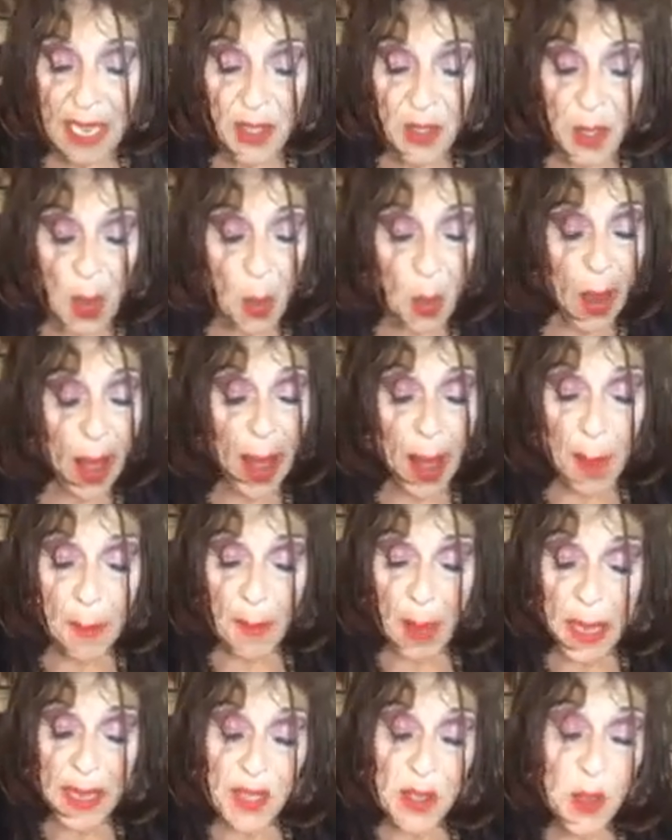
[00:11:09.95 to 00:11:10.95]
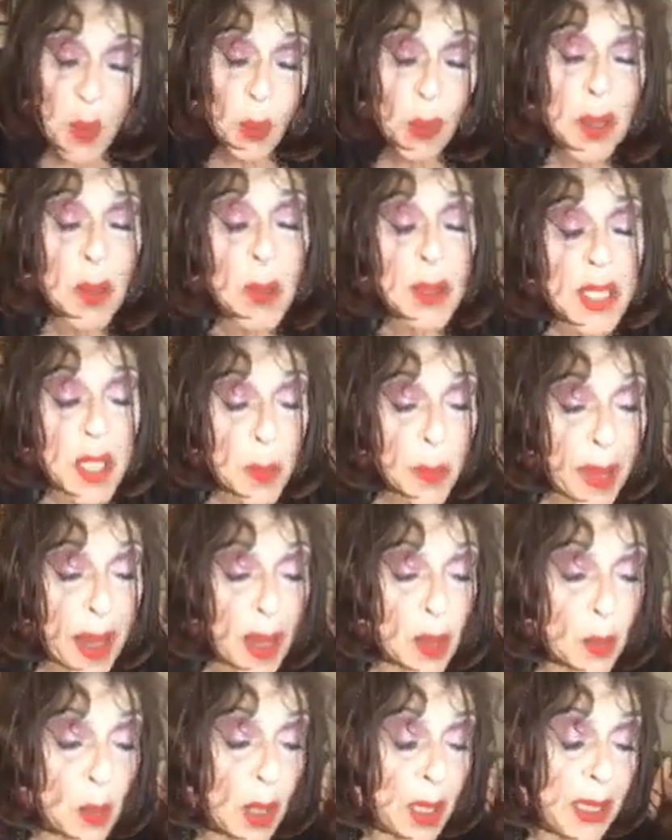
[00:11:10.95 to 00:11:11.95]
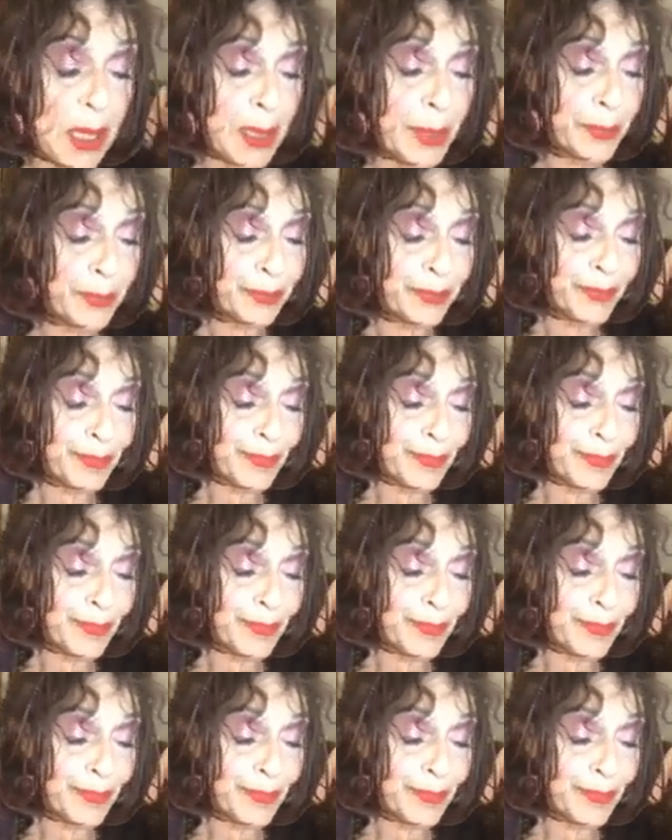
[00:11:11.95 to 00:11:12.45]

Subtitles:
So, my story was about